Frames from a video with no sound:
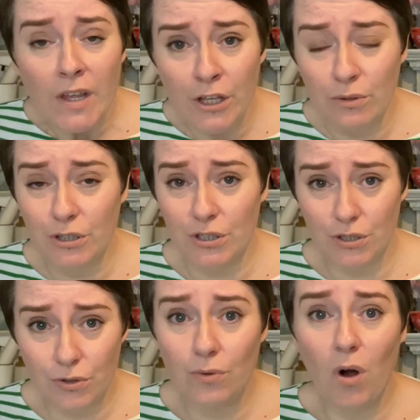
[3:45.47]
You just
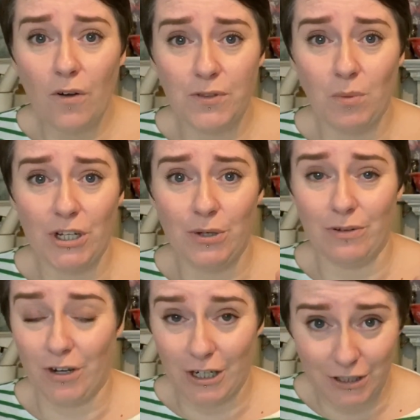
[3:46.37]
screw off the one you
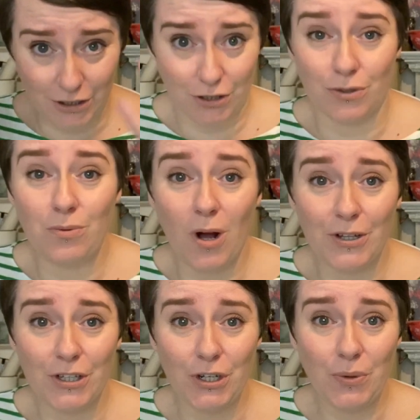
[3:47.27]
have on it, screw
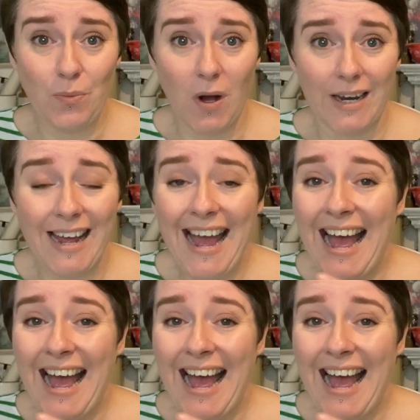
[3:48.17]
on the new one,